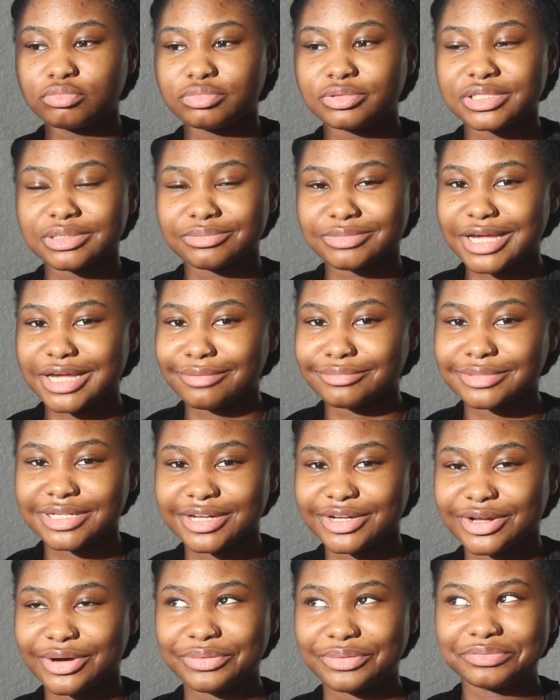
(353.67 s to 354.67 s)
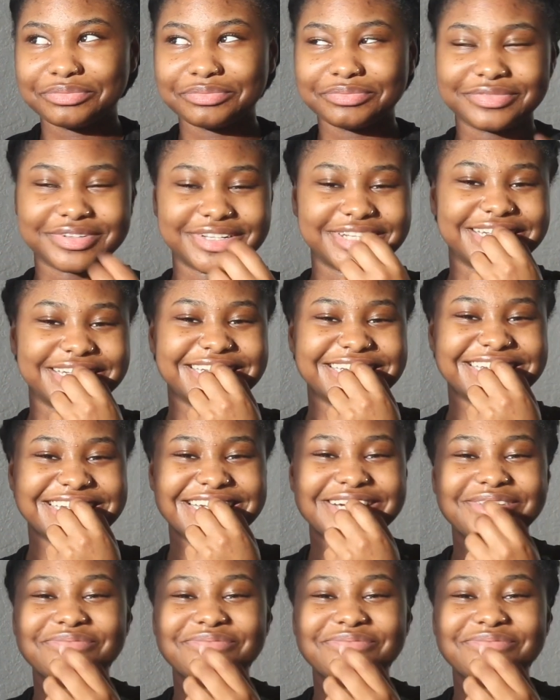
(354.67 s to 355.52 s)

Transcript: Sometimes I don't, but